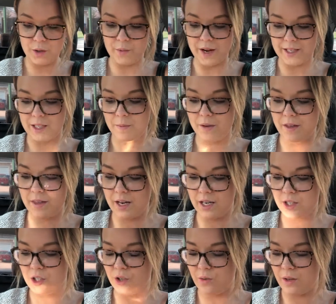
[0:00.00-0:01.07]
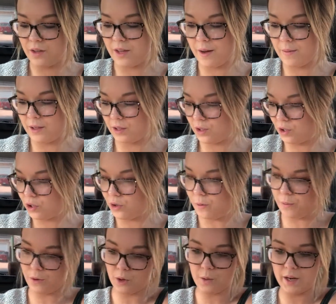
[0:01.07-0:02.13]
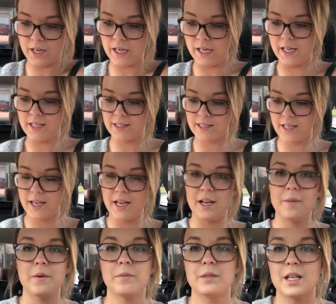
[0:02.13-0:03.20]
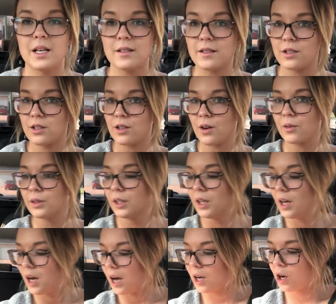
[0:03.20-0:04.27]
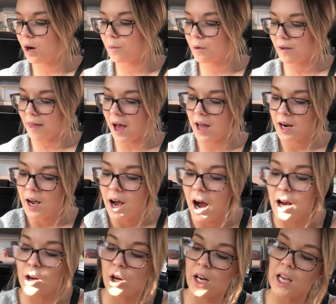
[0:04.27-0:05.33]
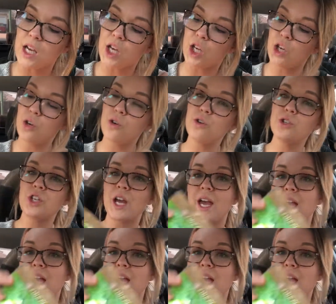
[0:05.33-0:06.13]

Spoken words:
a recipe that I do with them. It's super quick and easy and I'm obsessed. So I got more of that. I got a huge